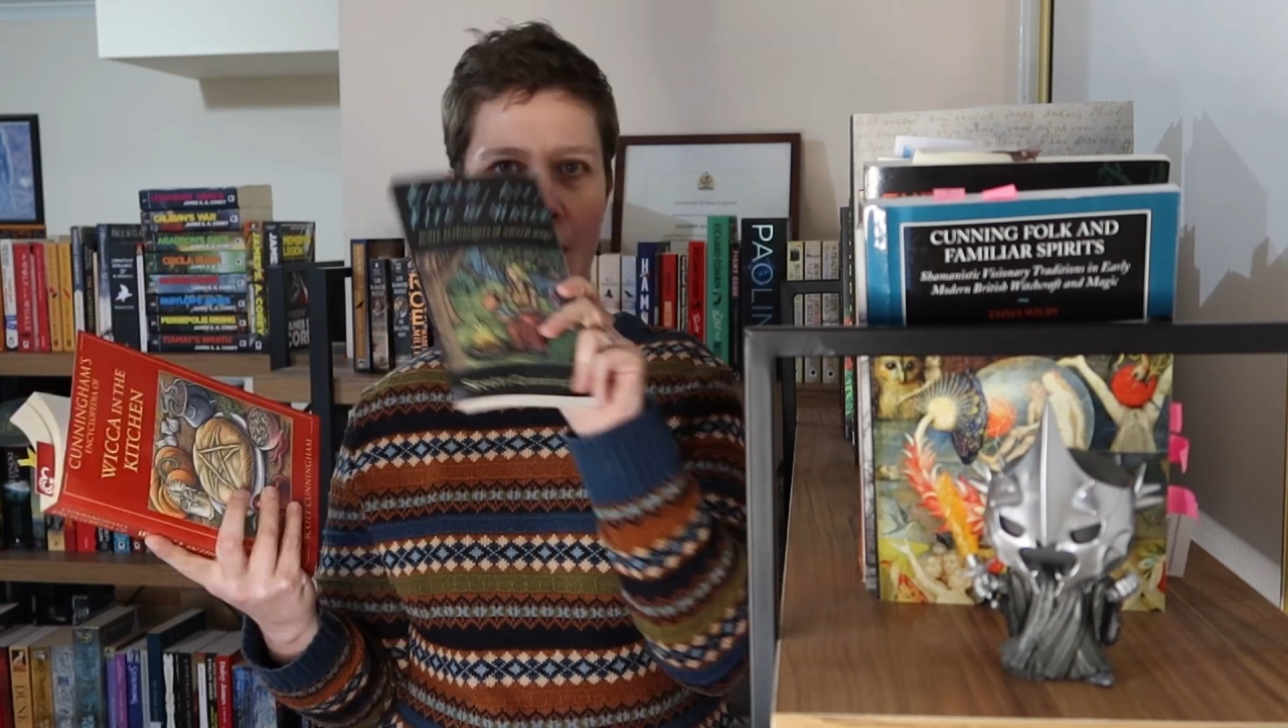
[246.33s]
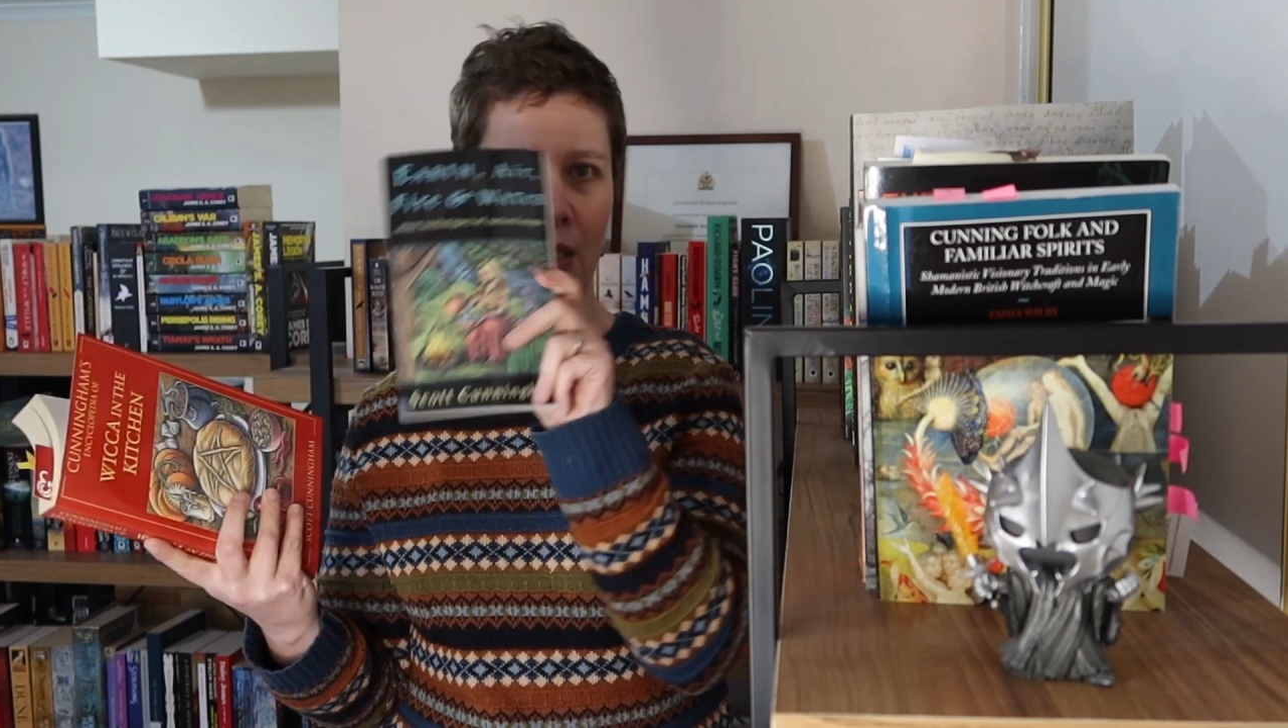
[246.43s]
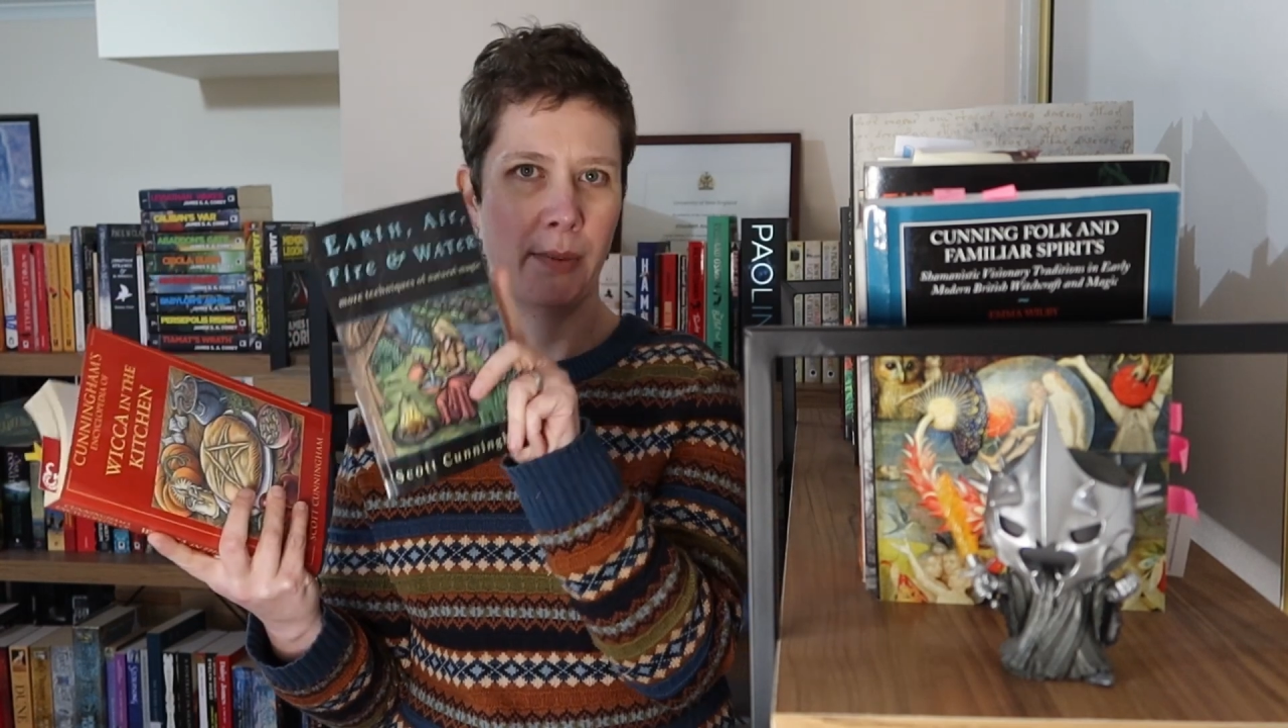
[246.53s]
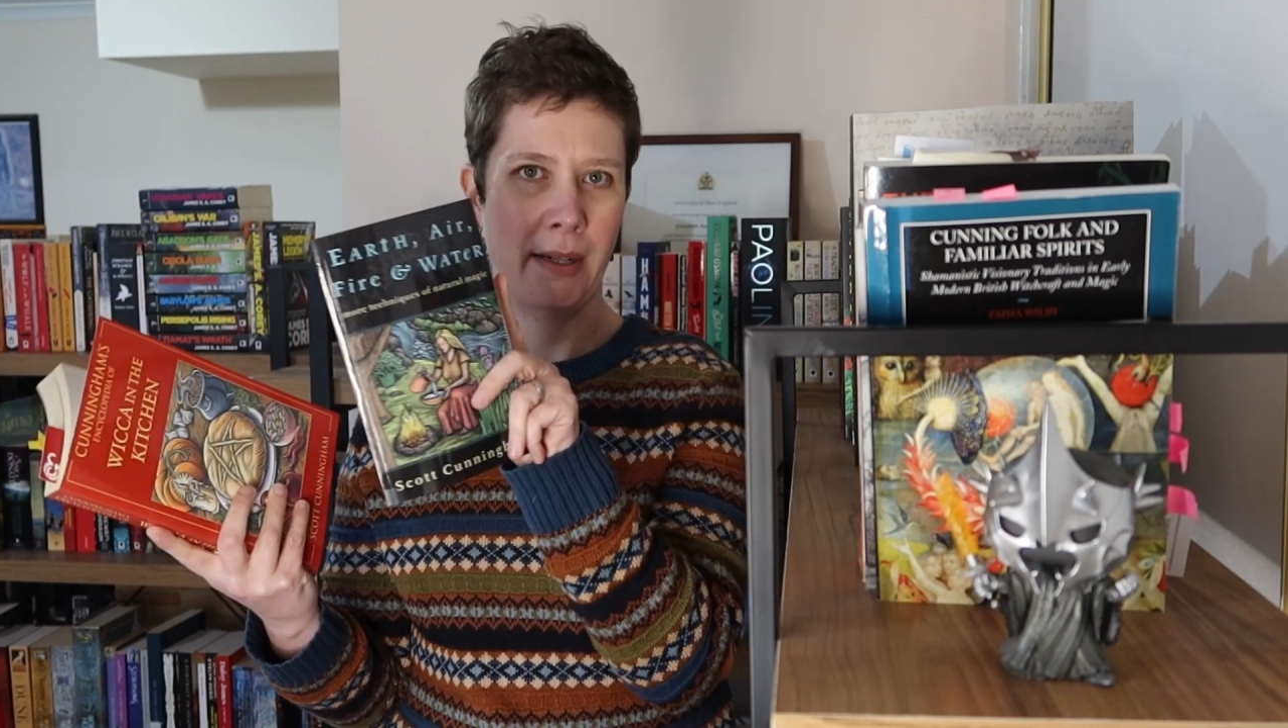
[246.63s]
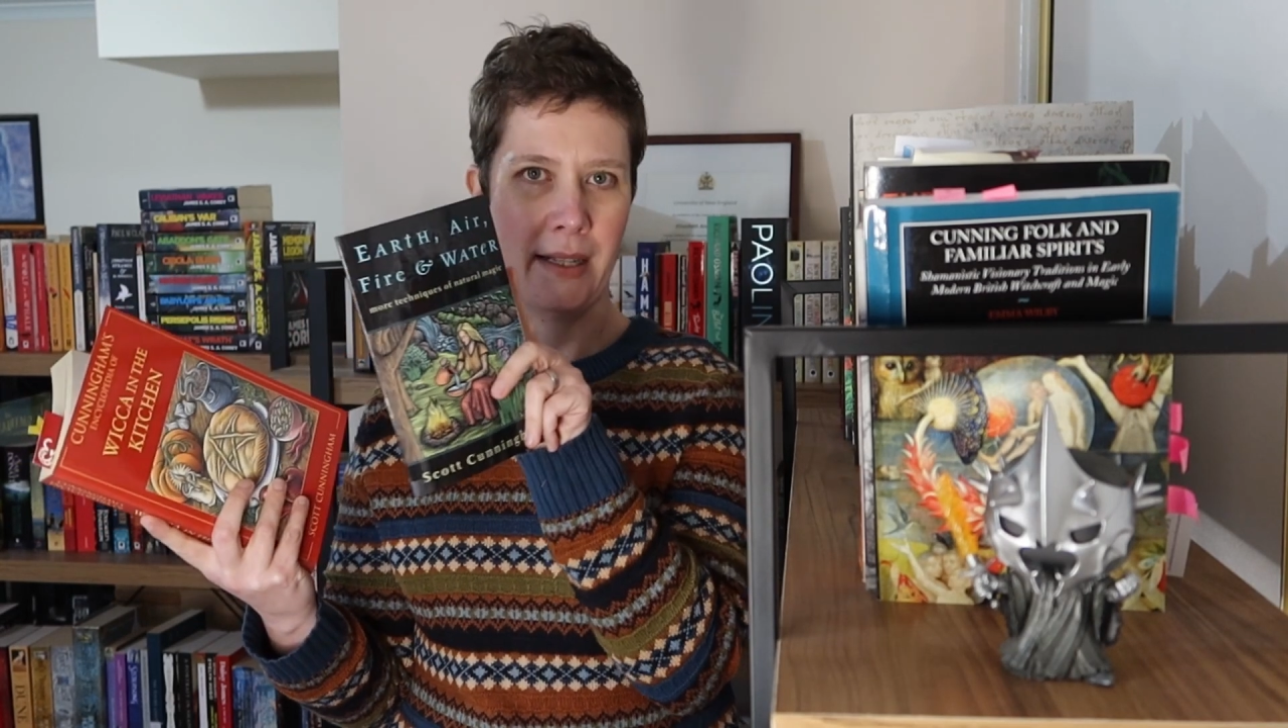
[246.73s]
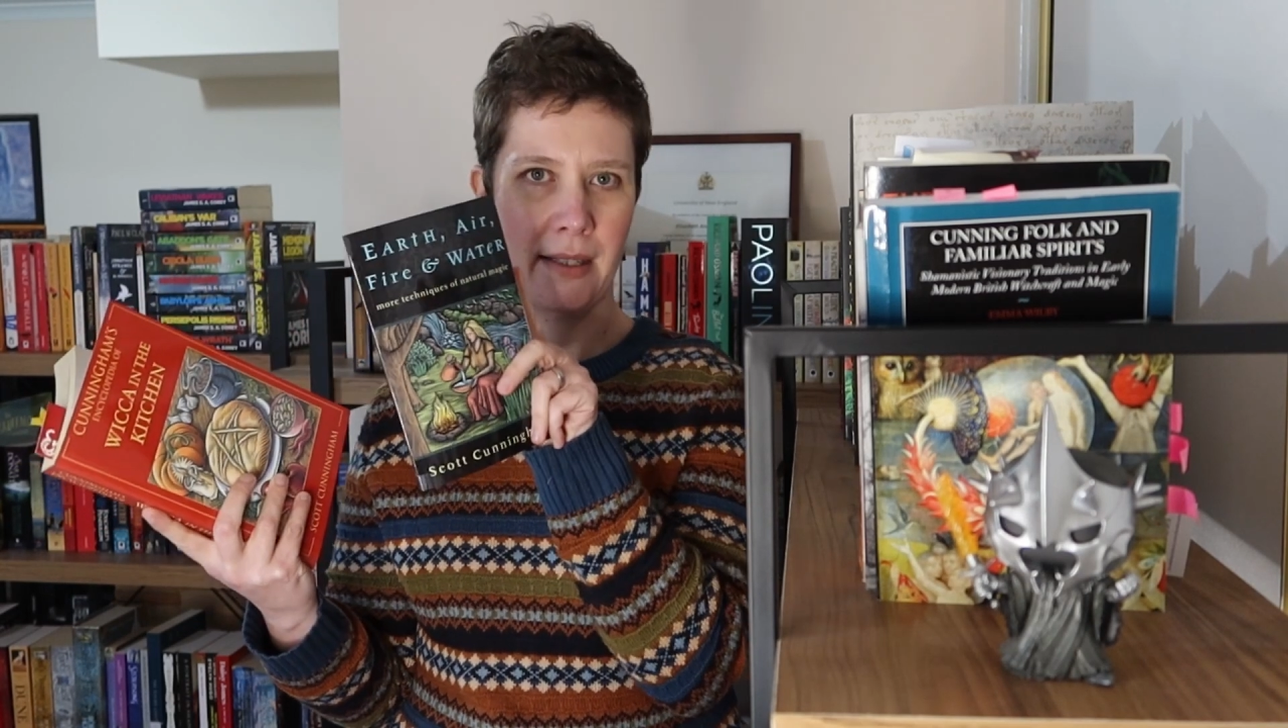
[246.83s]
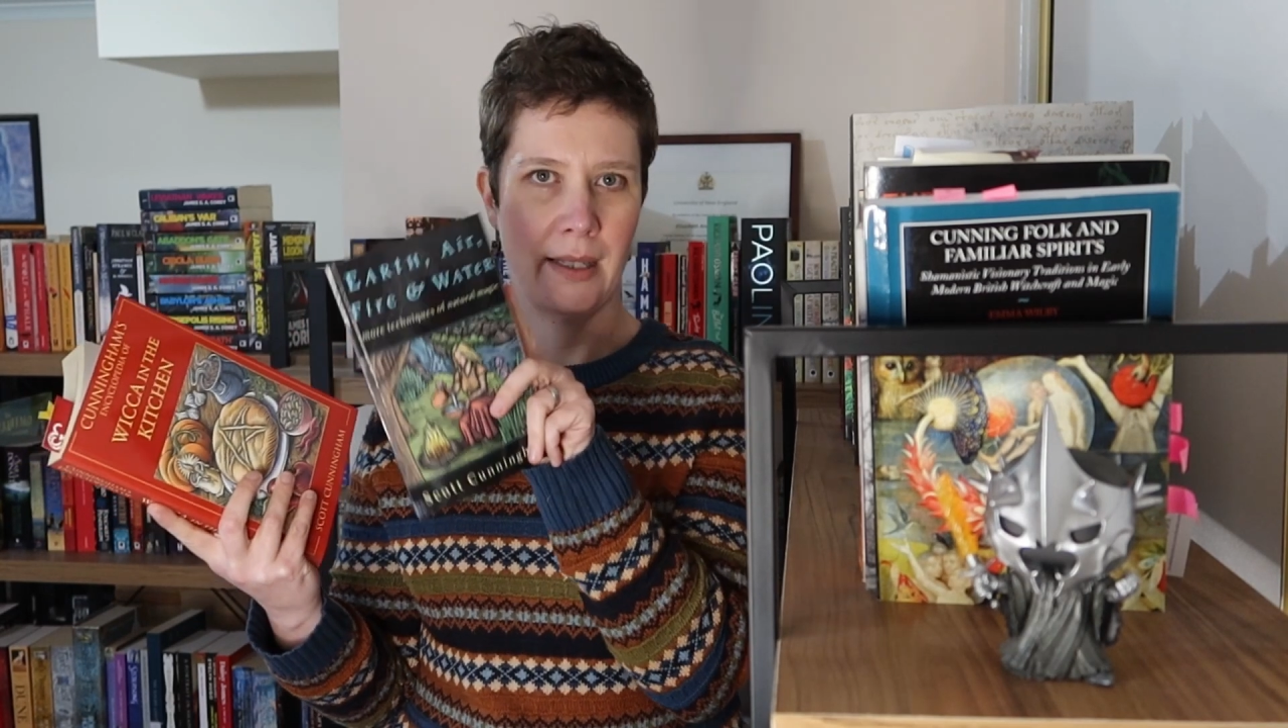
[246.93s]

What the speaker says: This one has